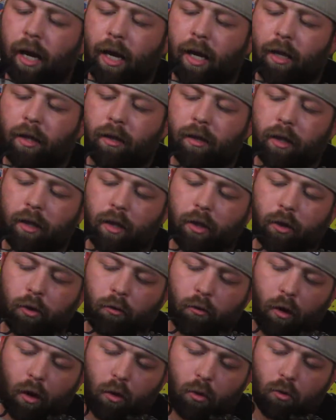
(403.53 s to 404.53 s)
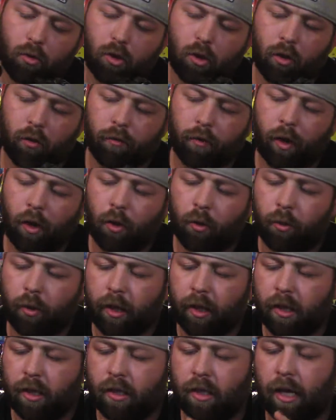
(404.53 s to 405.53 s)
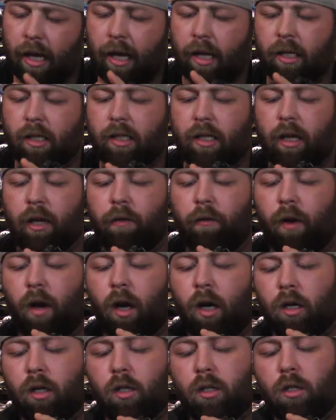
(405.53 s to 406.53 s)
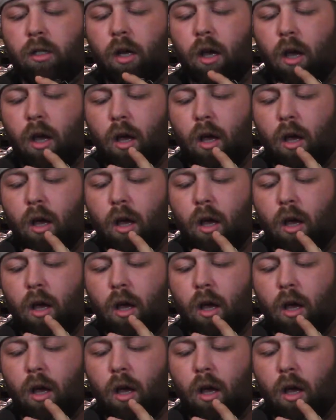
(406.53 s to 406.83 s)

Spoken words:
and the throttle servo is that Savox